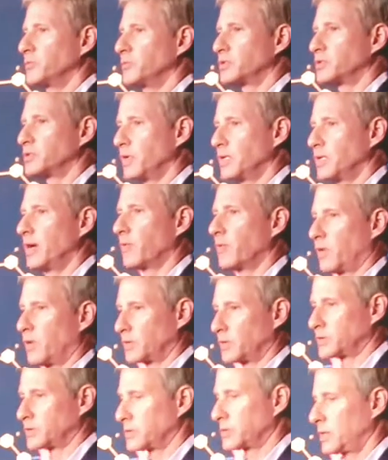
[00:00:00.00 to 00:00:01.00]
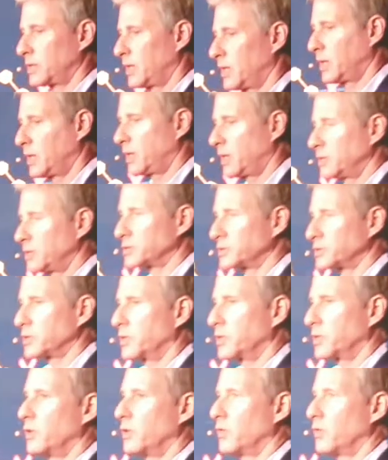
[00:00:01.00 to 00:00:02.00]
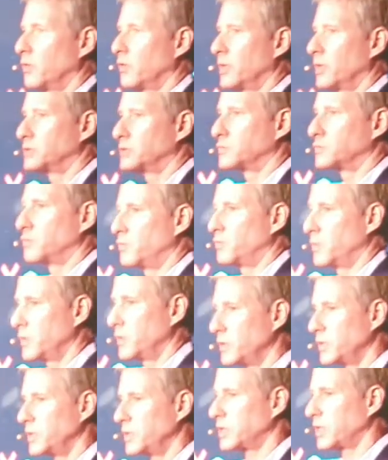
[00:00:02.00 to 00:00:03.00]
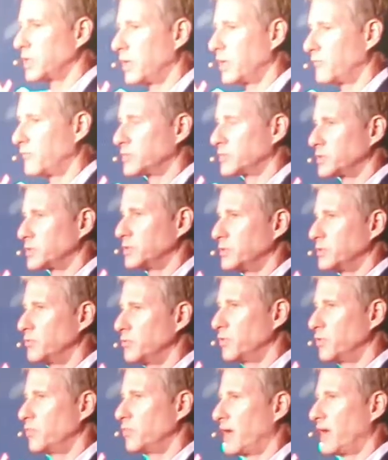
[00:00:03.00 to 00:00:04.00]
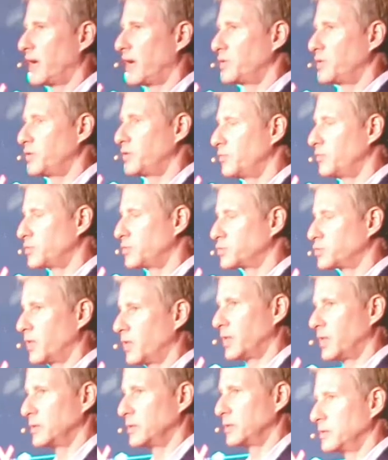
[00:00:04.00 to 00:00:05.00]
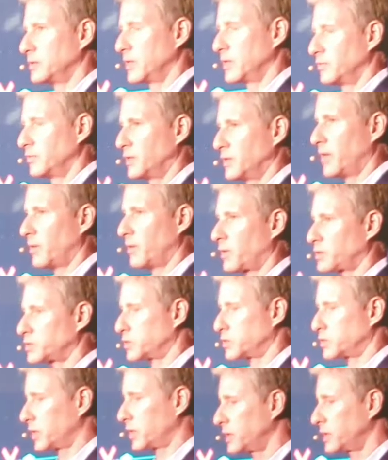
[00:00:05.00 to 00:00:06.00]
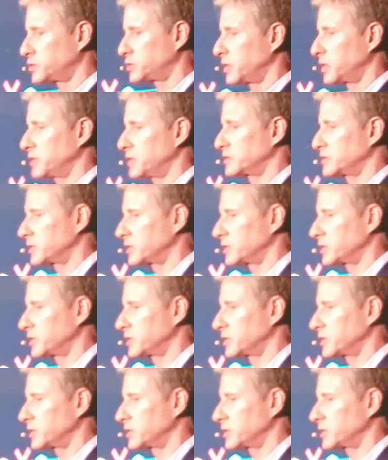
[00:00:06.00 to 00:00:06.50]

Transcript: between networks. So it's really tough to move value between either networks or countries.